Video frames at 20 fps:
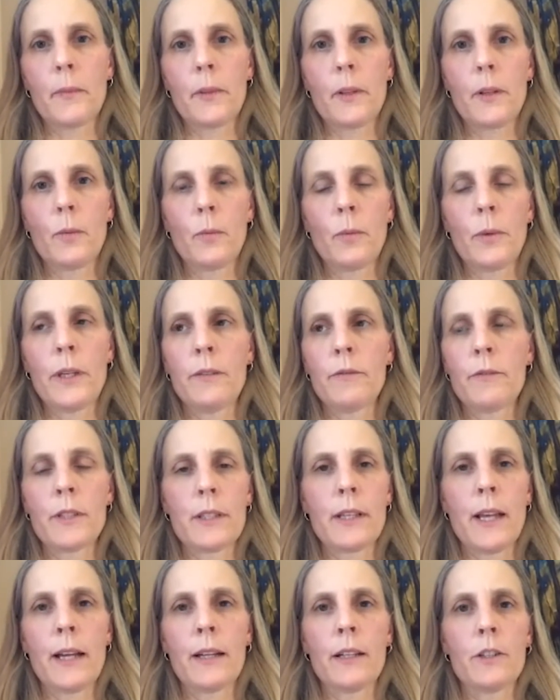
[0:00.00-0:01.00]
We've
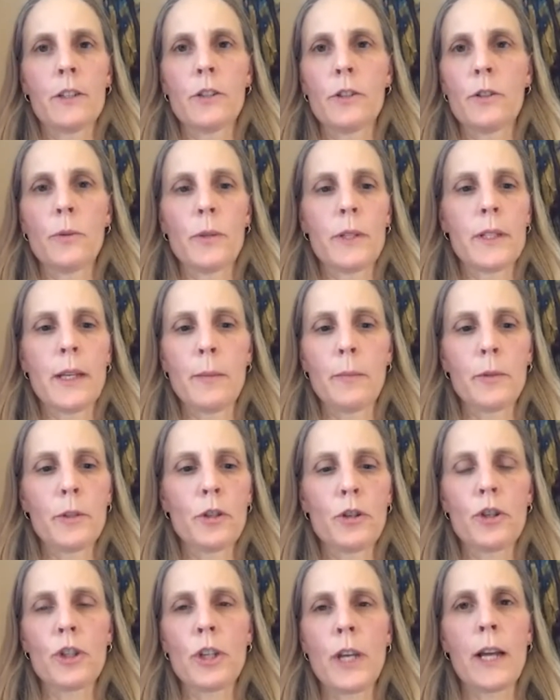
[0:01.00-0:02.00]
decided to do a
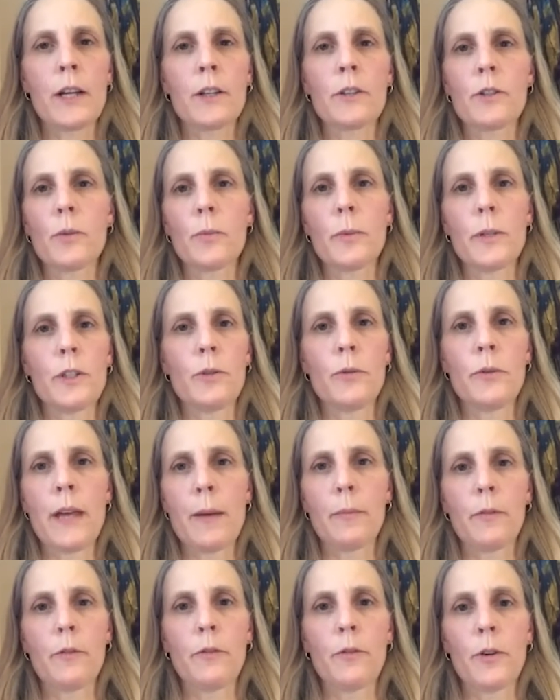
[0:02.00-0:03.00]
temperature check. So we do
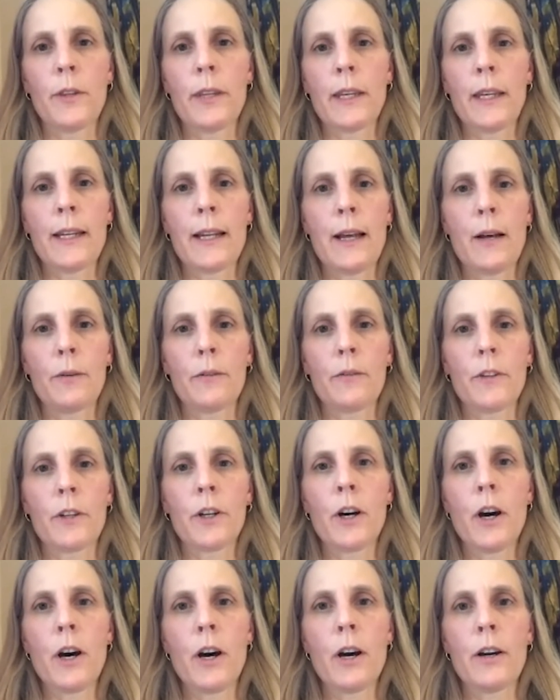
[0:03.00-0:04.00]
that before they get out of the
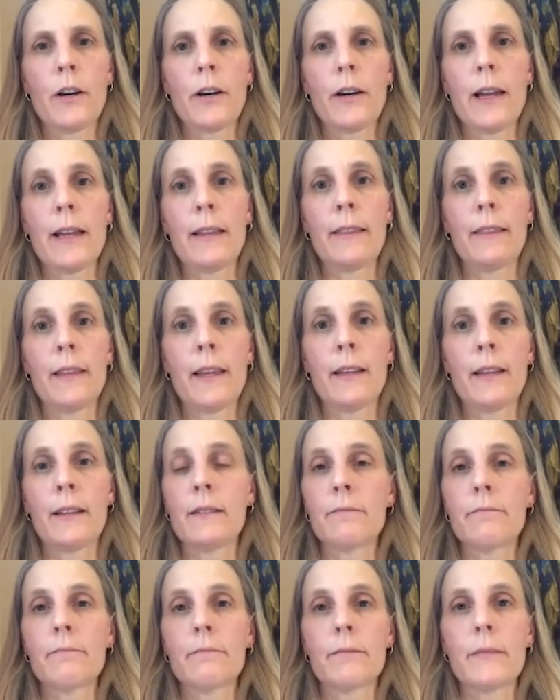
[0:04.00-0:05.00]
car. And
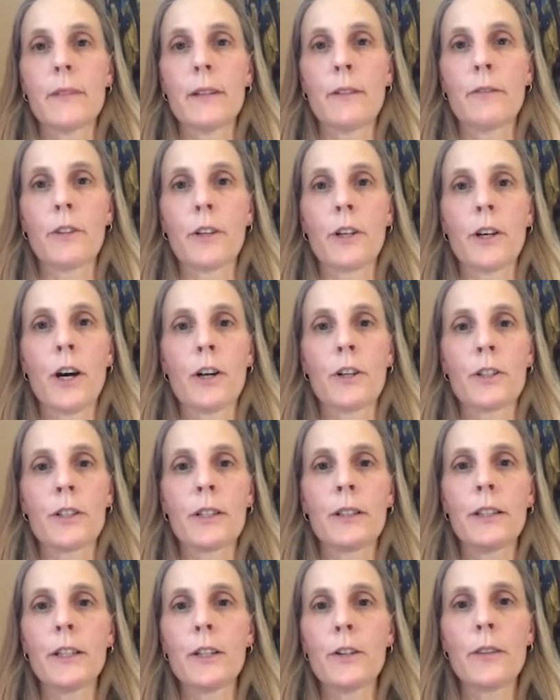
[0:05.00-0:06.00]
then if the car is
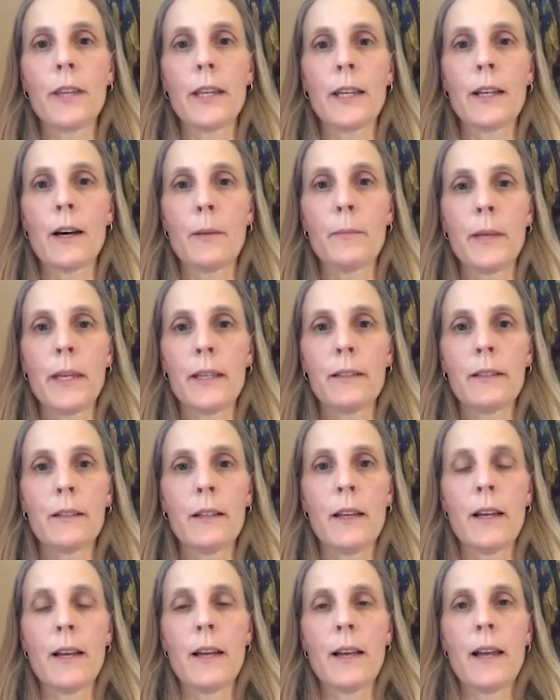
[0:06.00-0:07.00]
clear, they come in.
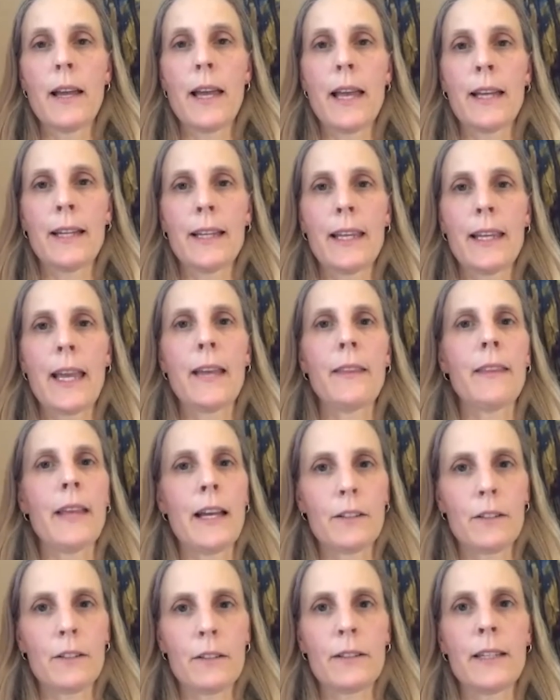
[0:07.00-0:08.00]
And again,
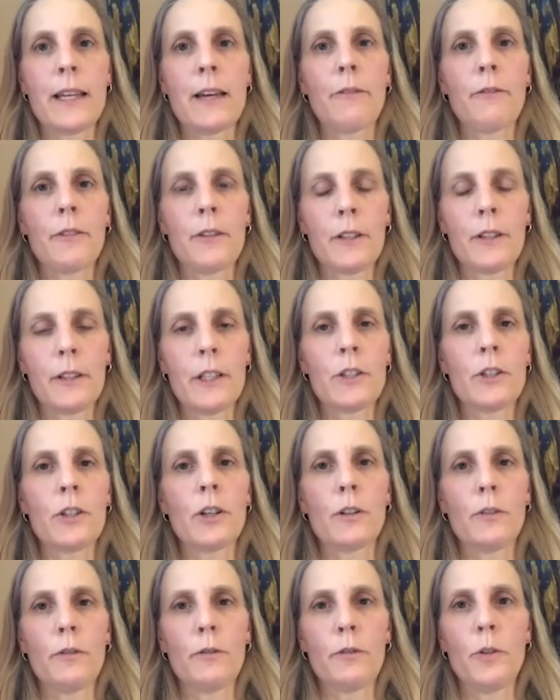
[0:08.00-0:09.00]
that definitely
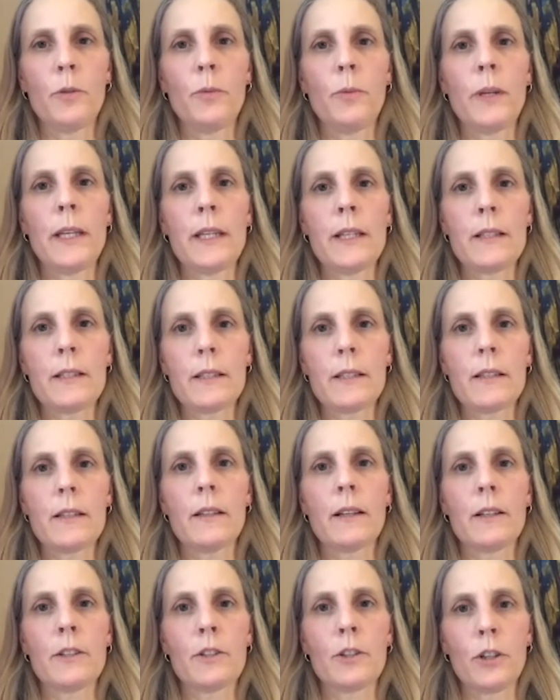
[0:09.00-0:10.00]
took a few weeks.
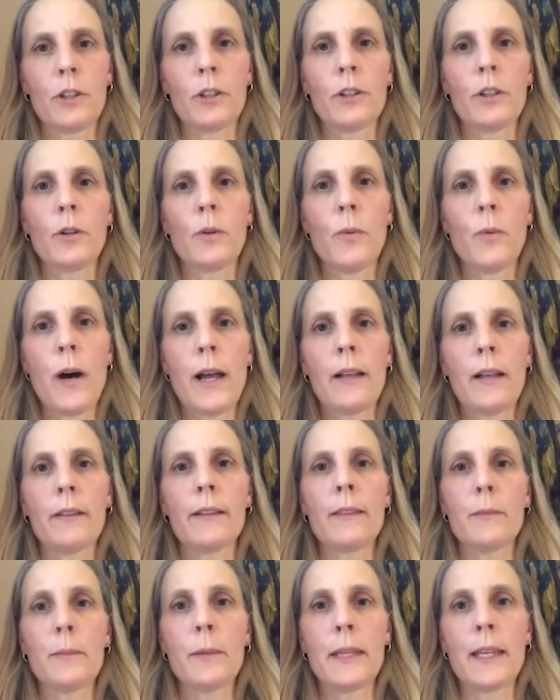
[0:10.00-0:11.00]
It took a little while
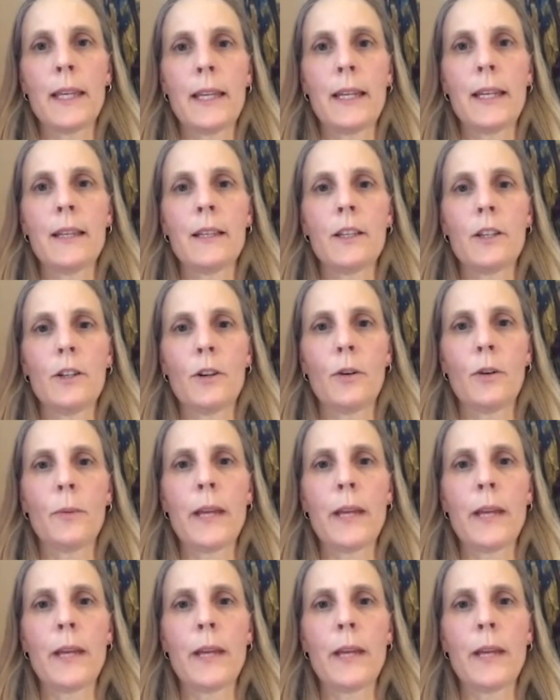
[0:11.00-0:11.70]
at the beginning.